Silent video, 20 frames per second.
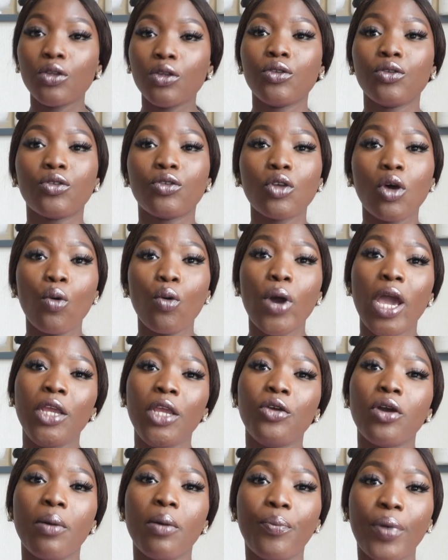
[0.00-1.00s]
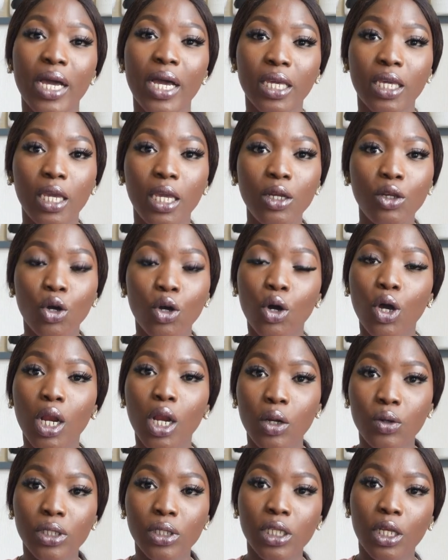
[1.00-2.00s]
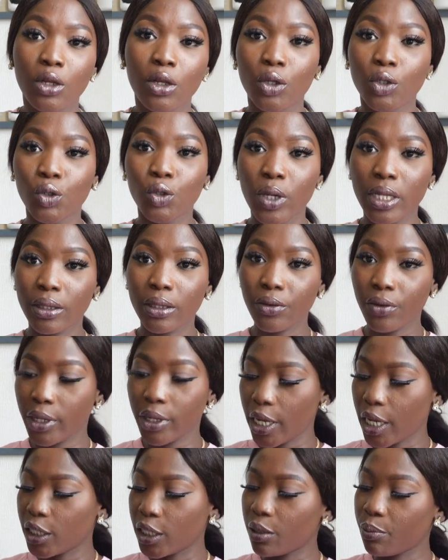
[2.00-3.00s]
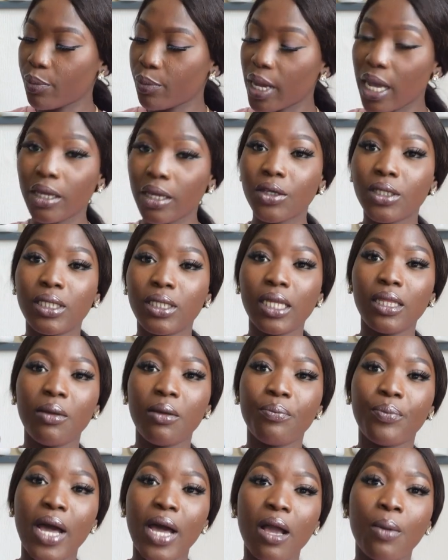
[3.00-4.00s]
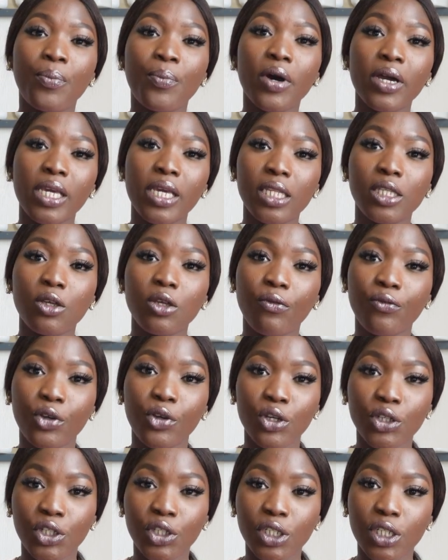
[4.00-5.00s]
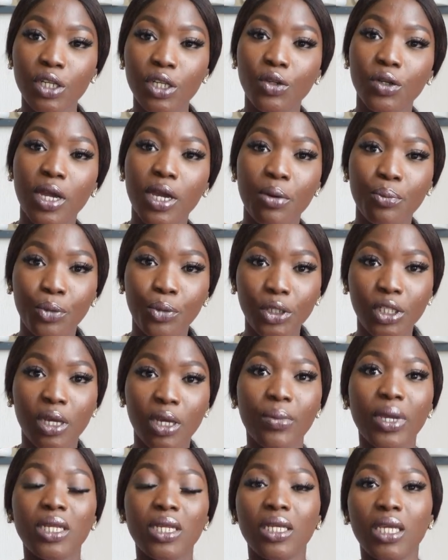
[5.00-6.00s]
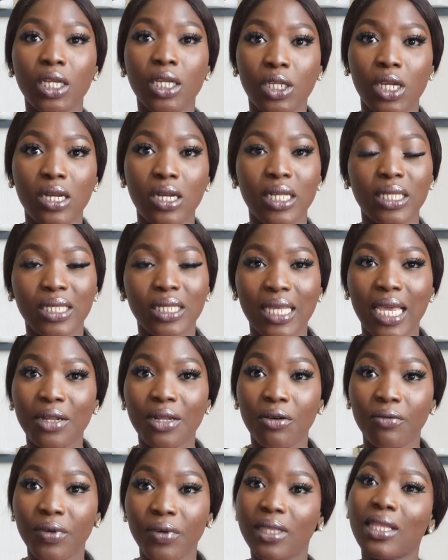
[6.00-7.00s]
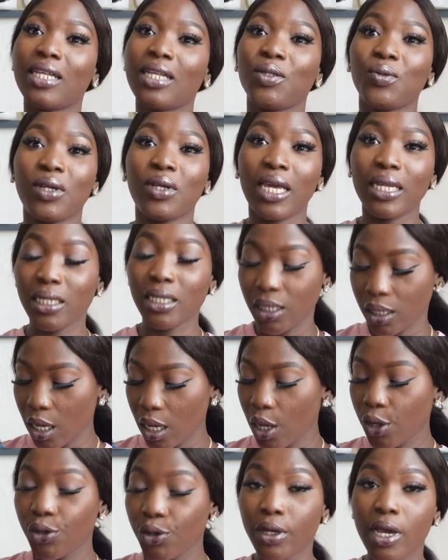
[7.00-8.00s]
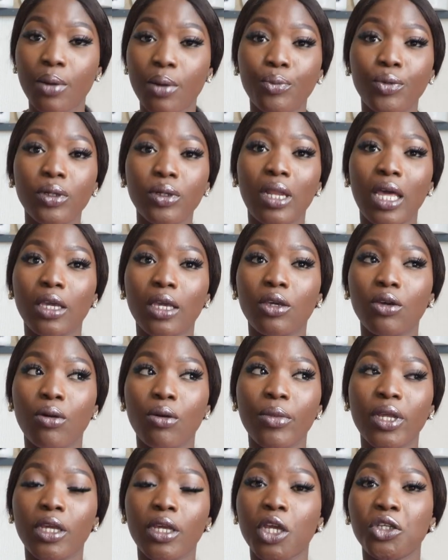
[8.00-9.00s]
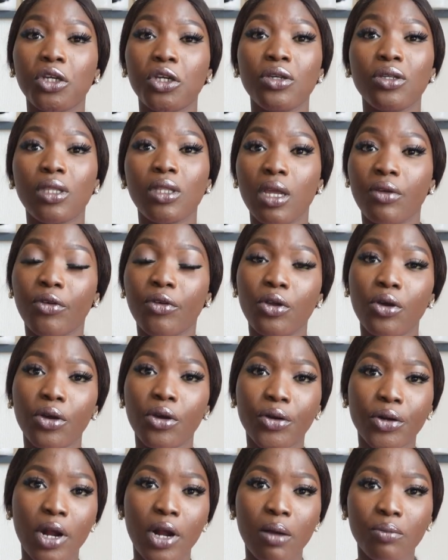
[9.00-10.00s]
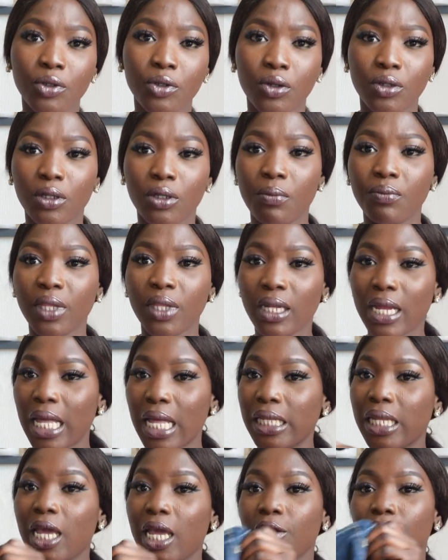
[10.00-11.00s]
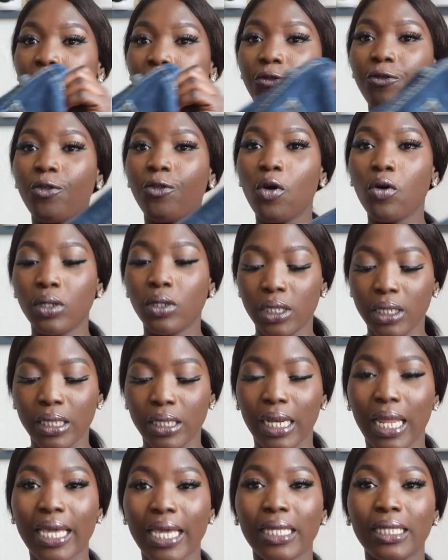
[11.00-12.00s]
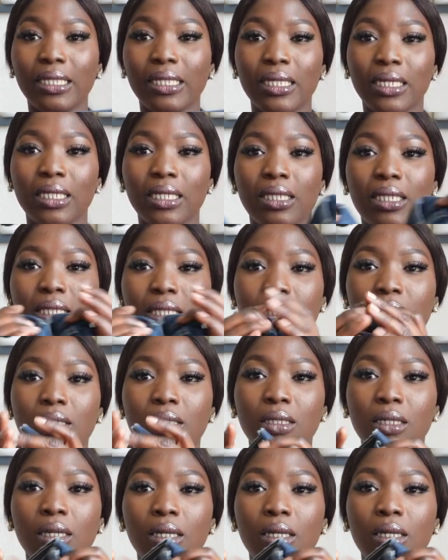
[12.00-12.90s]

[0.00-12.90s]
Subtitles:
So when you are packing your clothes in your 23 kg bag, you see the back pocket of your jean, you can put your medication inside of it. That's what I did. You can put like your medication you take for your cramps or something, and then you fold it like this